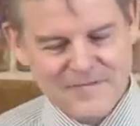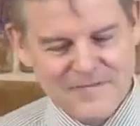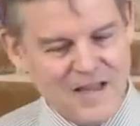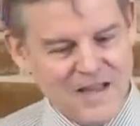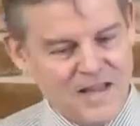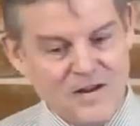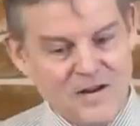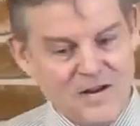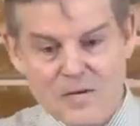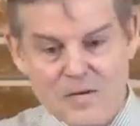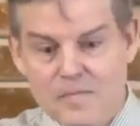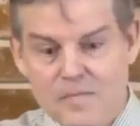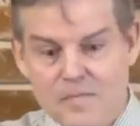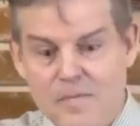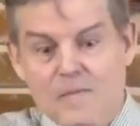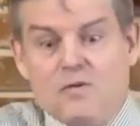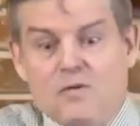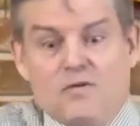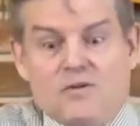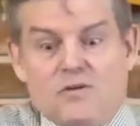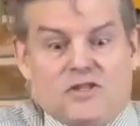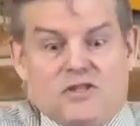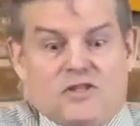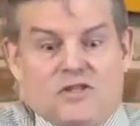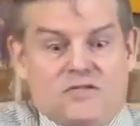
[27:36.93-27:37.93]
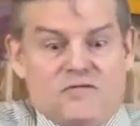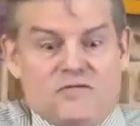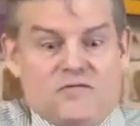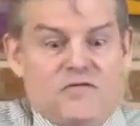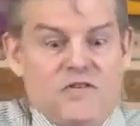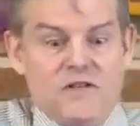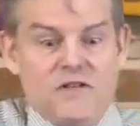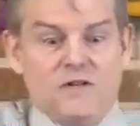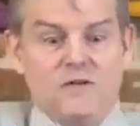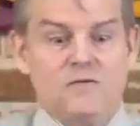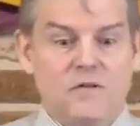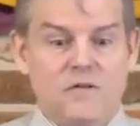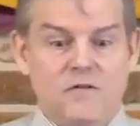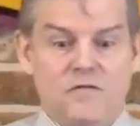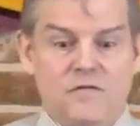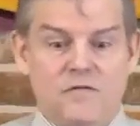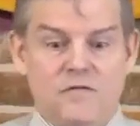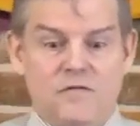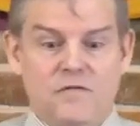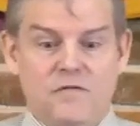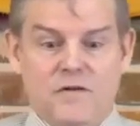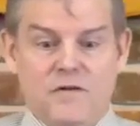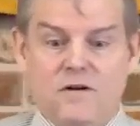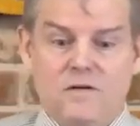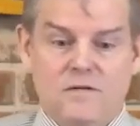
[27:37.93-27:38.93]
And there are people who are filled with
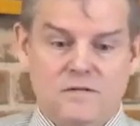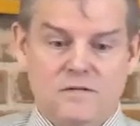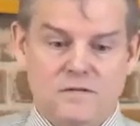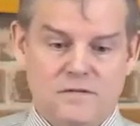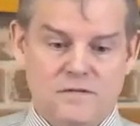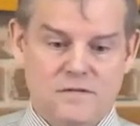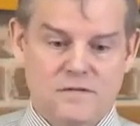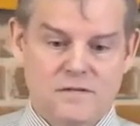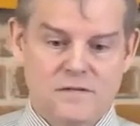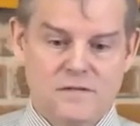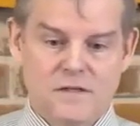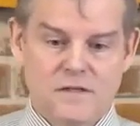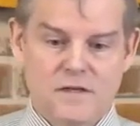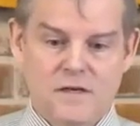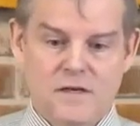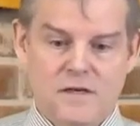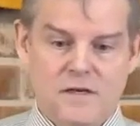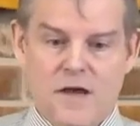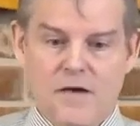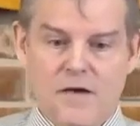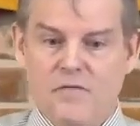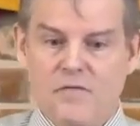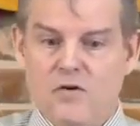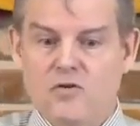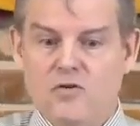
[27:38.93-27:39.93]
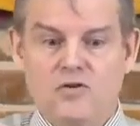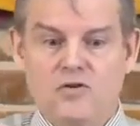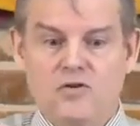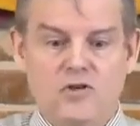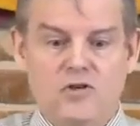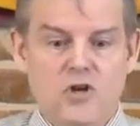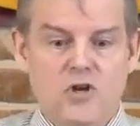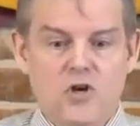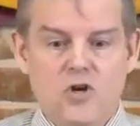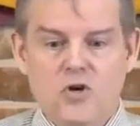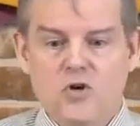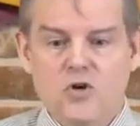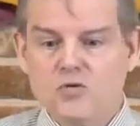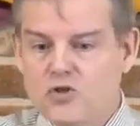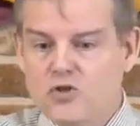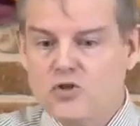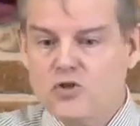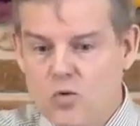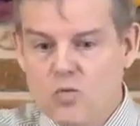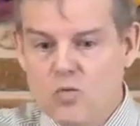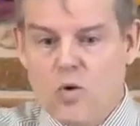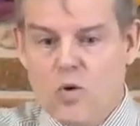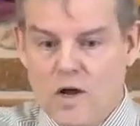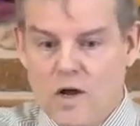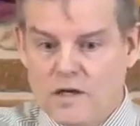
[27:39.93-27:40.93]
fear of those who
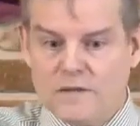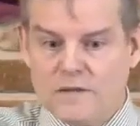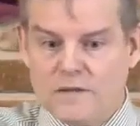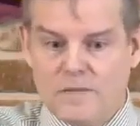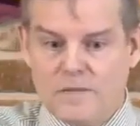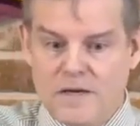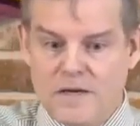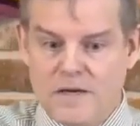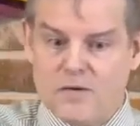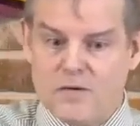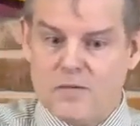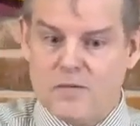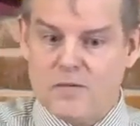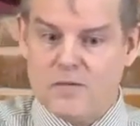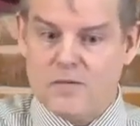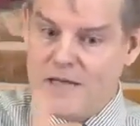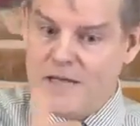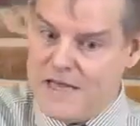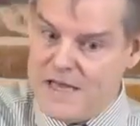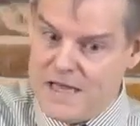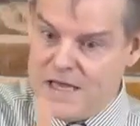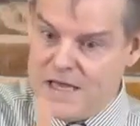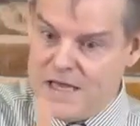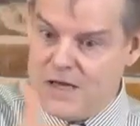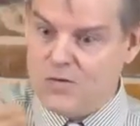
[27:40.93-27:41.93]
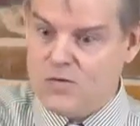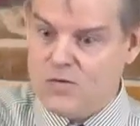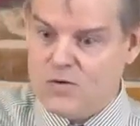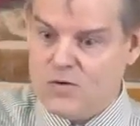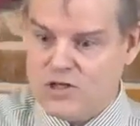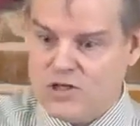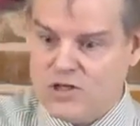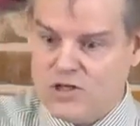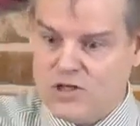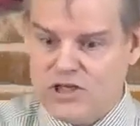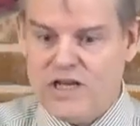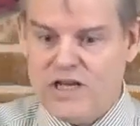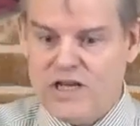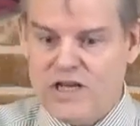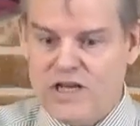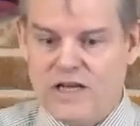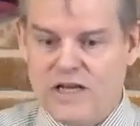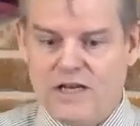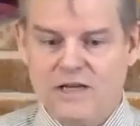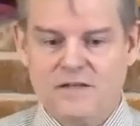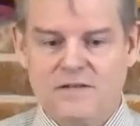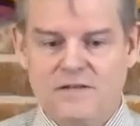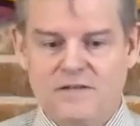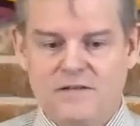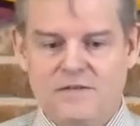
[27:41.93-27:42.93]
don't want to be either be he or she.